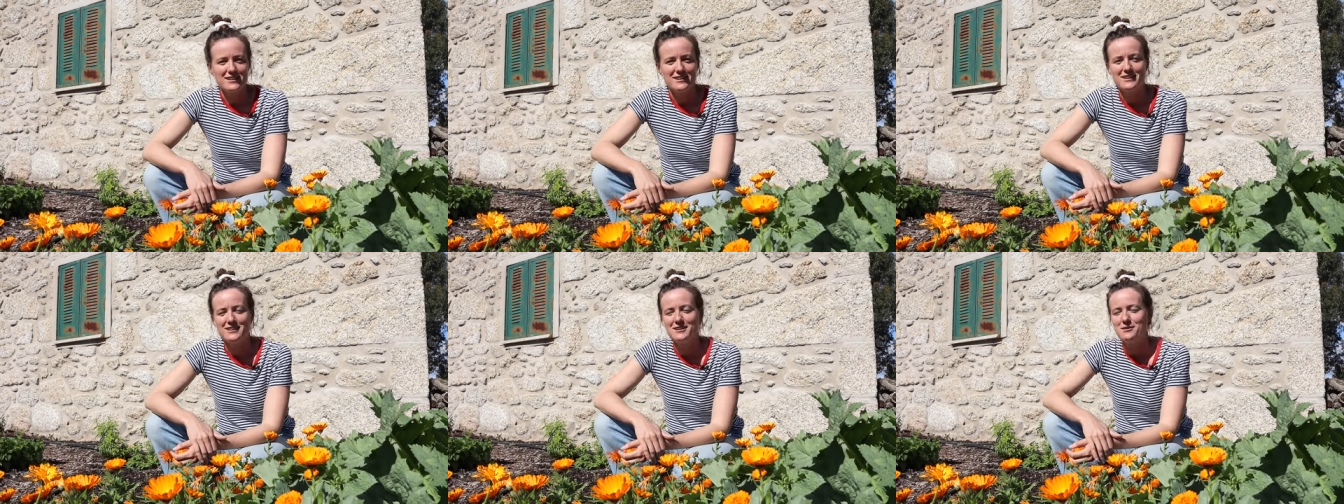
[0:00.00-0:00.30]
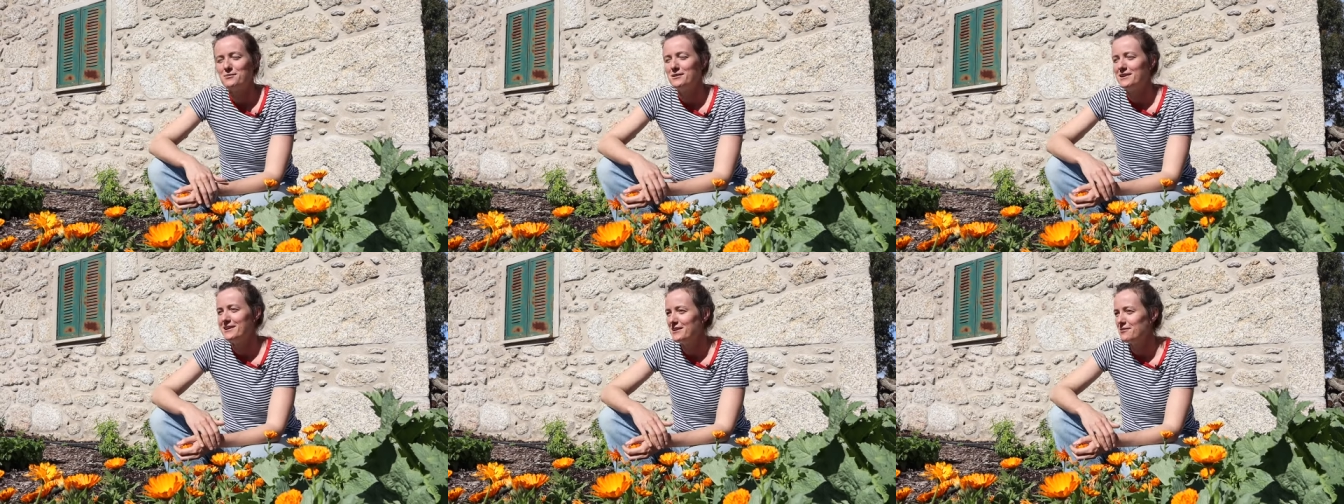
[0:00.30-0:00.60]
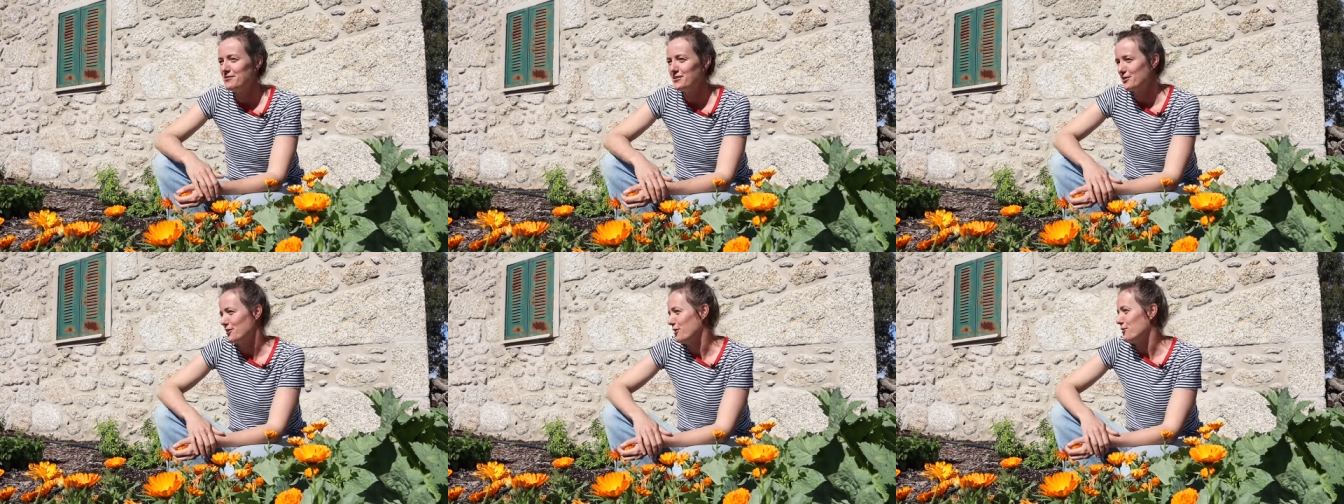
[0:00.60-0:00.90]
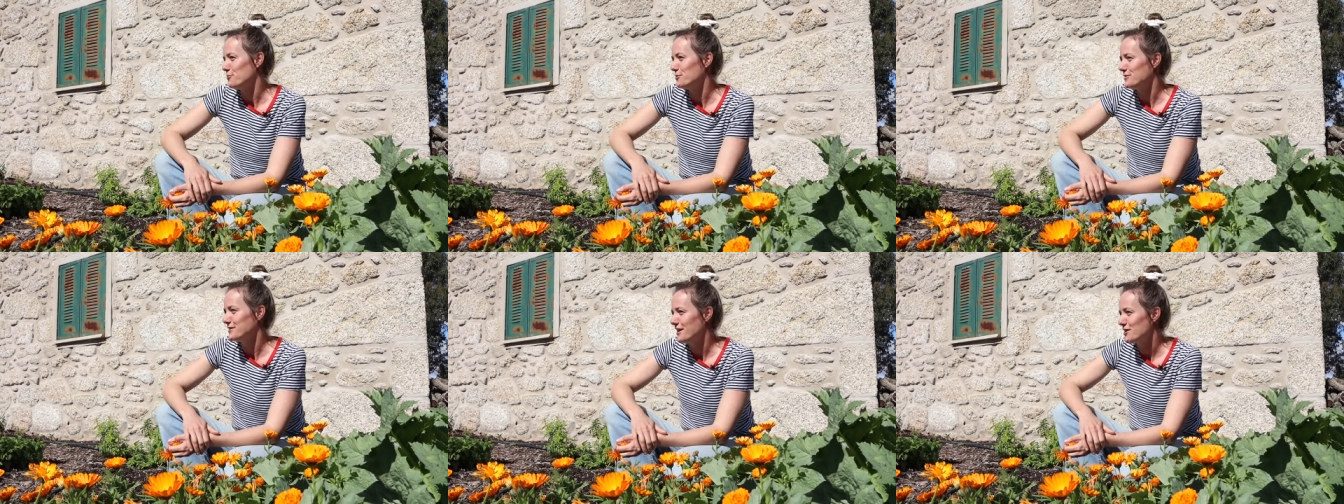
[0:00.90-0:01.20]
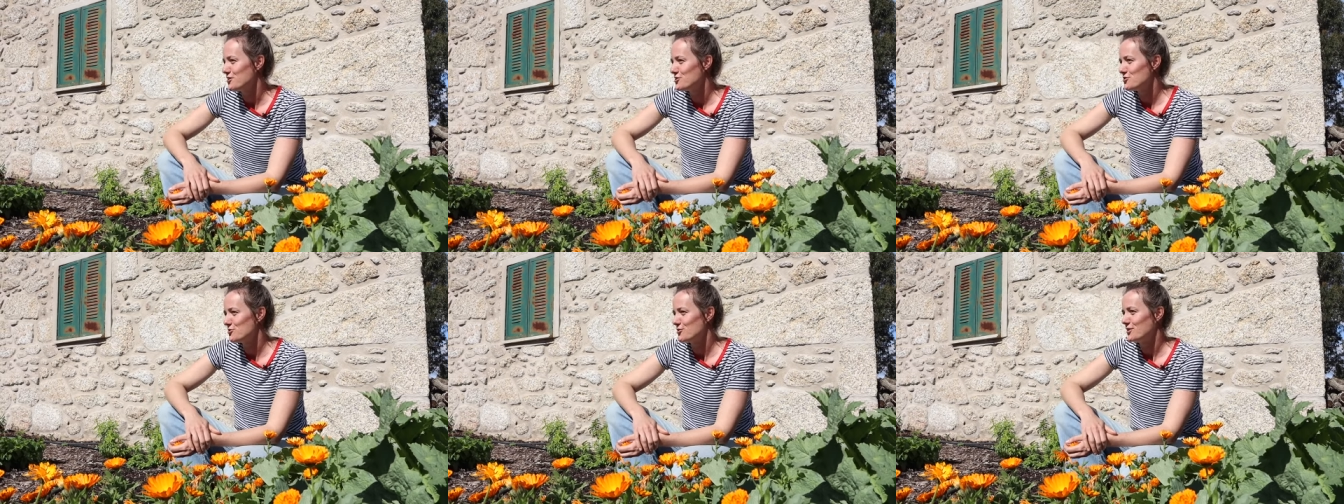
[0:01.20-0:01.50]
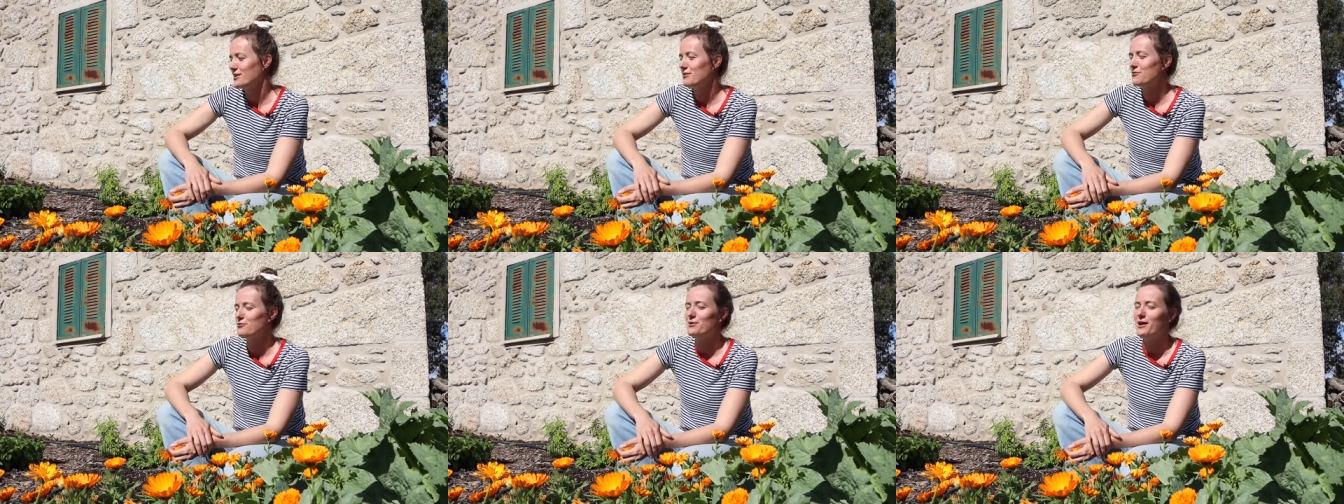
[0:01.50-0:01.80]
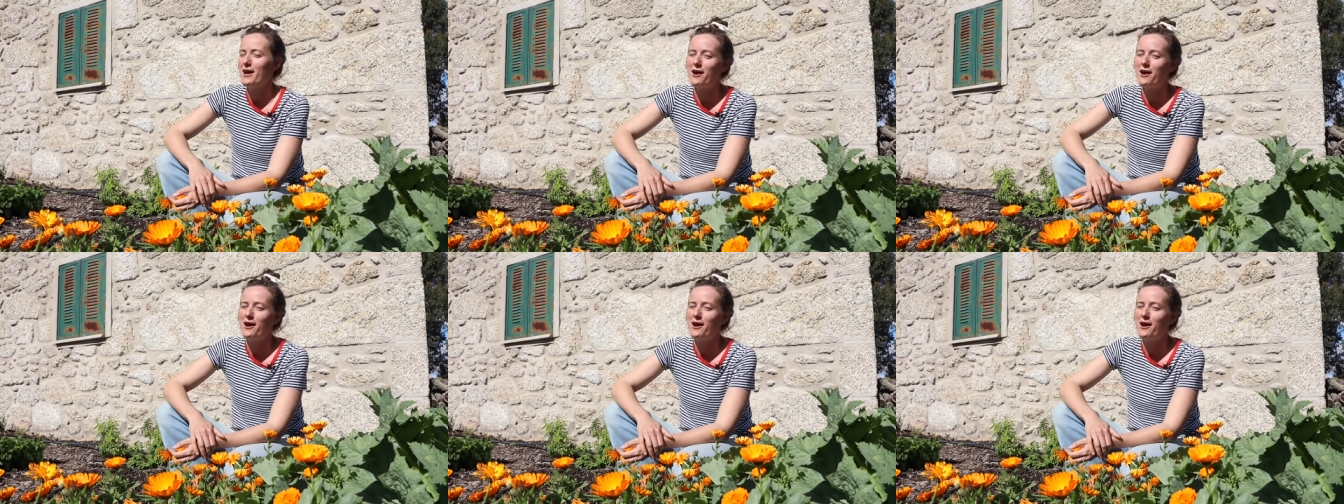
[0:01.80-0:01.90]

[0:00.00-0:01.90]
and that he believed in our potential and if we